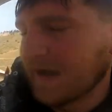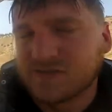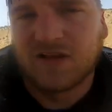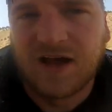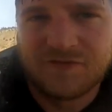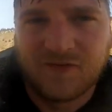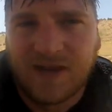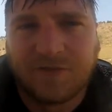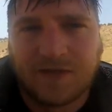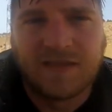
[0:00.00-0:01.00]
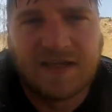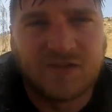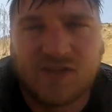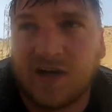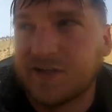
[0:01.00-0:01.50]
that was a lot of fun. I really like
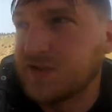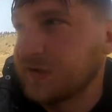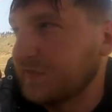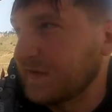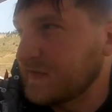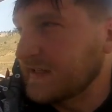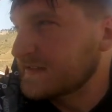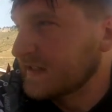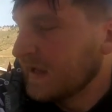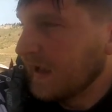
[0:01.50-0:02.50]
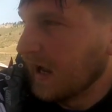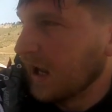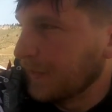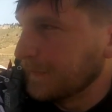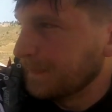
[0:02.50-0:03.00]
those Honda 250s.
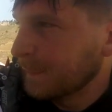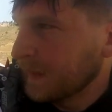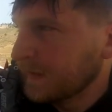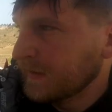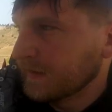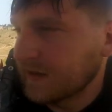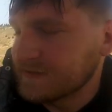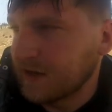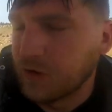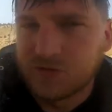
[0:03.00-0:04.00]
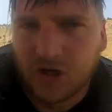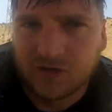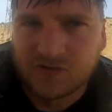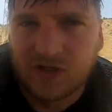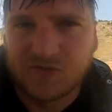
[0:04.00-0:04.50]
Um, because I rode
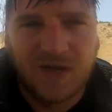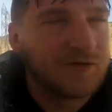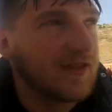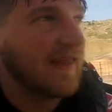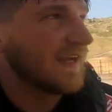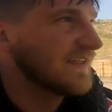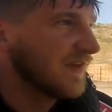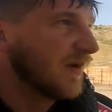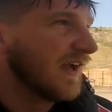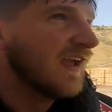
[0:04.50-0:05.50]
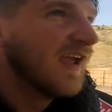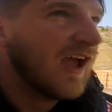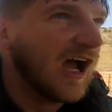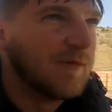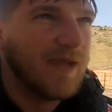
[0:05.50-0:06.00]
Dalton's also and I really liked it, but
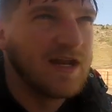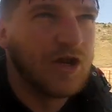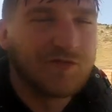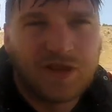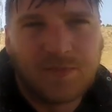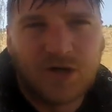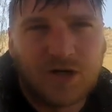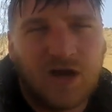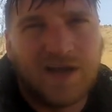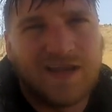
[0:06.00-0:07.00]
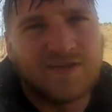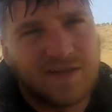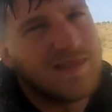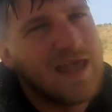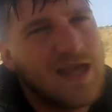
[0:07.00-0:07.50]
uh, made it over the booter on it. It was a
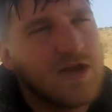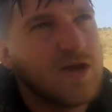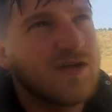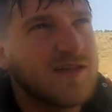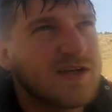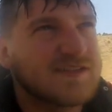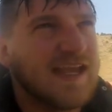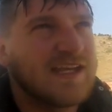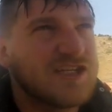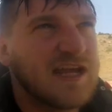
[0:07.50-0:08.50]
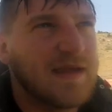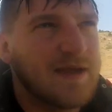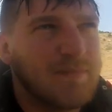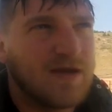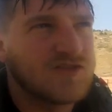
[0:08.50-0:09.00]
little, little sketchy. I, I,
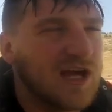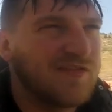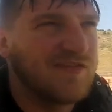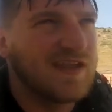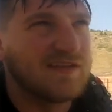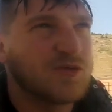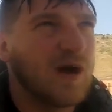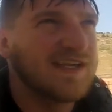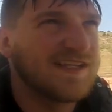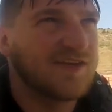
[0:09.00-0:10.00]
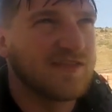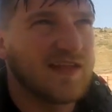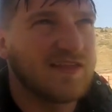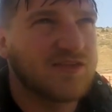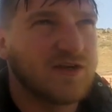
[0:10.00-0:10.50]
bounced off of it twice out of
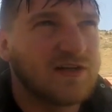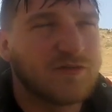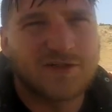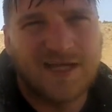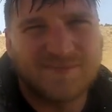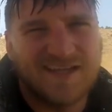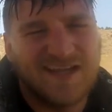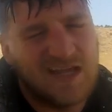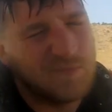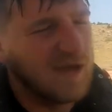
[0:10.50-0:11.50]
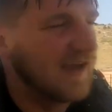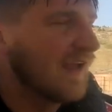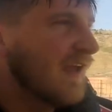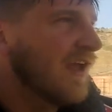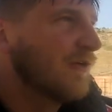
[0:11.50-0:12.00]
like the three or four times I did it, but
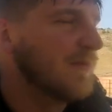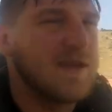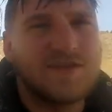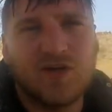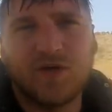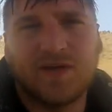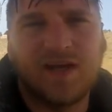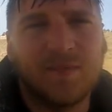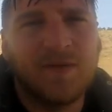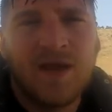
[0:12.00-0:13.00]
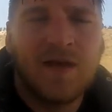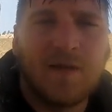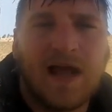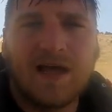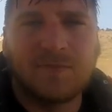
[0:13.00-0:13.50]
we may do. And um,
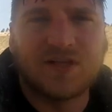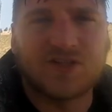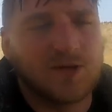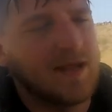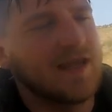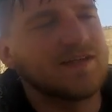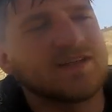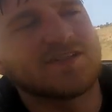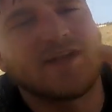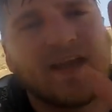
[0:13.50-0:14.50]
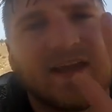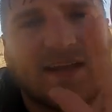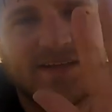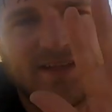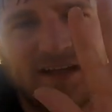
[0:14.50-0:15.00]
I had a blister on my hand yesterday and it's